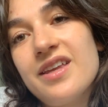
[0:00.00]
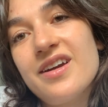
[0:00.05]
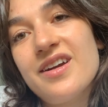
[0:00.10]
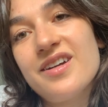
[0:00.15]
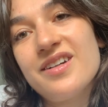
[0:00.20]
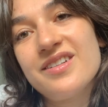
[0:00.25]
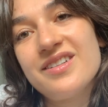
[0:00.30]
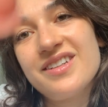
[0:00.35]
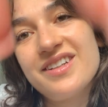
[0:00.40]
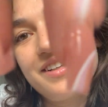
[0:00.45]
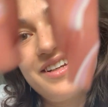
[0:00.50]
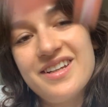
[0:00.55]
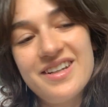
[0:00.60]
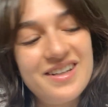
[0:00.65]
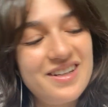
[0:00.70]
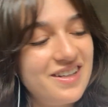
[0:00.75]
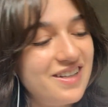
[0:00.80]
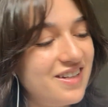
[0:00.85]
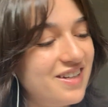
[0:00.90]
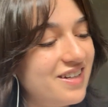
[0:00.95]
there.
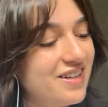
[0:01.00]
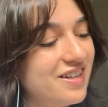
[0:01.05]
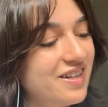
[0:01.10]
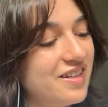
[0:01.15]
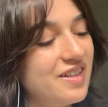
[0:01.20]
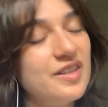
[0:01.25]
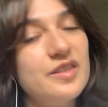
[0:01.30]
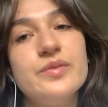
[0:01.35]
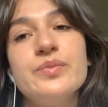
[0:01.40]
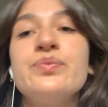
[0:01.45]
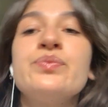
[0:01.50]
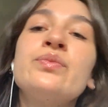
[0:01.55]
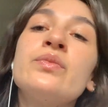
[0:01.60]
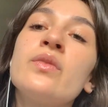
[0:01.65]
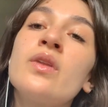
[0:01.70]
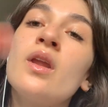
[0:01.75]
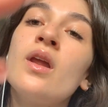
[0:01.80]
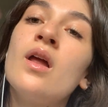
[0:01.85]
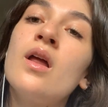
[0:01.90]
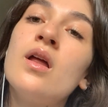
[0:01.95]
Good.
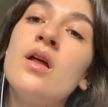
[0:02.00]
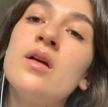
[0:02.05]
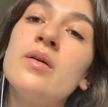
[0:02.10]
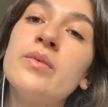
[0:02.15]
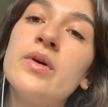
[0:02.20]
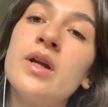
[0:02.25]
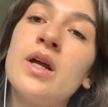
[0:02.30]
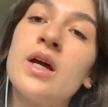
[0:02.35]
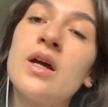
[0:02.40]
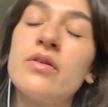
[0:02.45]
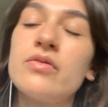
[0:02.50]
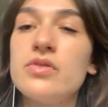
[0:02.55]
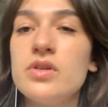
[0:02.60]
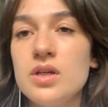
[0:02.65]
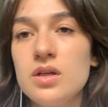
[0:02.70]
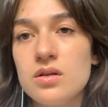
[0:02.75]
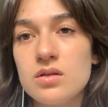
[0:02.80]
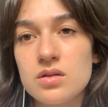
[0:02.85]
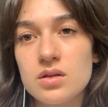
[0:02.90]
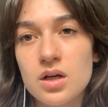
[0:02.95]
I'm gonna have
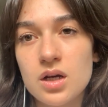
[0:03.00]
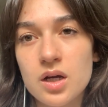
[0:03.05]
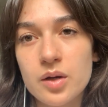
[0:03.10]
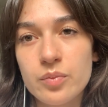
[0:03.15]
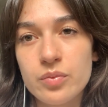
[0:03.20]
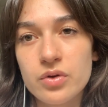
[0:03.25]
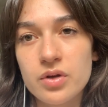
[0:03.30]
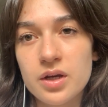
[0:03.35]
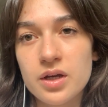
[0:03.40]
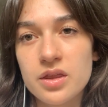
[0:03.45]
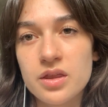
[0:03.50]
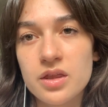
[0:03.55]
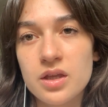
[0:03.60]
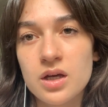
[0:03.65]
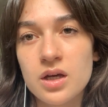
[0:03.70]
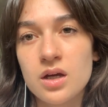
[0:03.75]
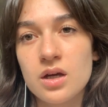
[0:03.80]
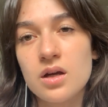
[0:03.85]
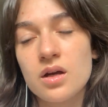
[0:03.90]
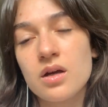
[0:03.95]
to use a couple, I
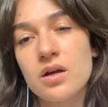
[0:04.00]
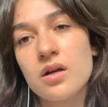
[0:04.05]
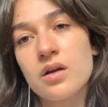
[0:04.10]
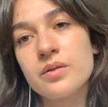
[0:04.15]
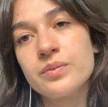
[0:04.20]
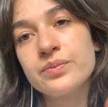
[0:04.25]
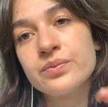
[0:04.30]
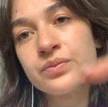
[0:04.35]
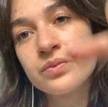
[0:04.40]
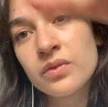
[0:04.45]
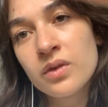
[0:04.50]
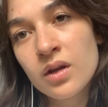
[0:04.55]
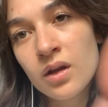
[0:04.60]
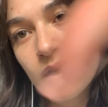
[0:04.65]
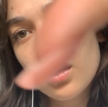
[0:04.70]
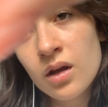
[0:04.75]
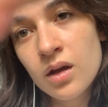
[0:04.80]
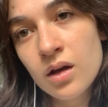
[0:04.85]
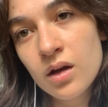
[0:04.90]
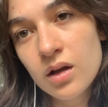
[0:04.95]
think.
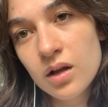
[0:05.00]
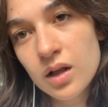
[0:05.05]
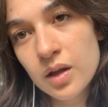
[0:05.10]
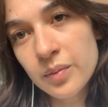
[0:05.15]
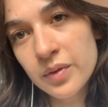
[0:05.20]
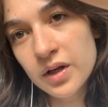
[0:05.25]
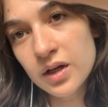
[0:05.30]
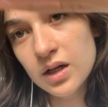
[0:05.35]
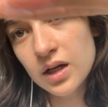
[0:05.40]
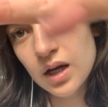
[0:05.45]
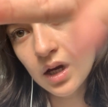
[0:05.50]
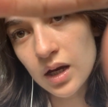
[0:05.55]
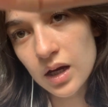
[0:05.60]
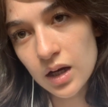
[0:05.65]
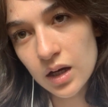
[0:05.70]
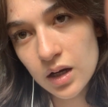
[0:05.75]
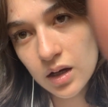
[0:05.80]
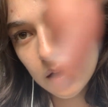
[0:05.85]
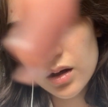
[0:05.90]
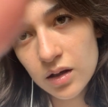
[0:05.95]
Let me
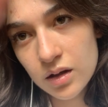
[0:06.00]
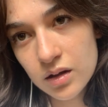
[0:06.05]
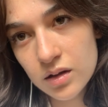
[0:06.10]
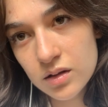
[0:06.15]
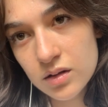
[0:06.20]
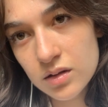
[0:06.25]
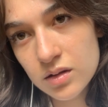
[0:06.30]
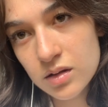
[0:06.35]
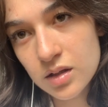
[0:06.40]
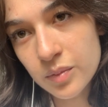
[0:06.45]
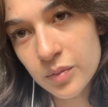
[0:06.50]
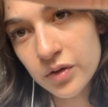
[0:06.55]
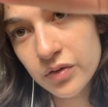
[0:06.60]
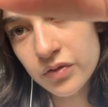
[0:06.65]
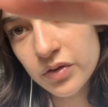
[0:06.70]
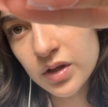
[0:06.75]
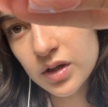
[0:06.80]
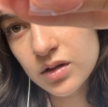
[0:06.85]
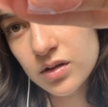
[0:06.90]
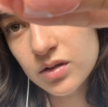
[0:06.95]
take some of
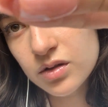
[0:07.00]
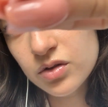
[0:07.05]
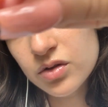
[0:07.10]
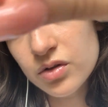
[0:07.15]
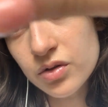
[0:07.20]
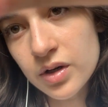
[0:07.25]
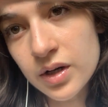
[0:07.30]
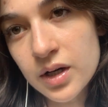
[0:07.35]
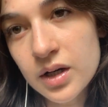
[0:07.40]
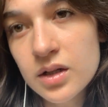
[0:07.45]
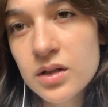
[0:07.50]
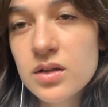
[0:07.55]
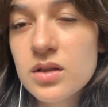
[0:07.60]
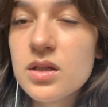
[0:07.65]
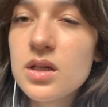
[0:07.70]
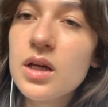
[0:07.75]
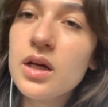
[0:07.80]
these strands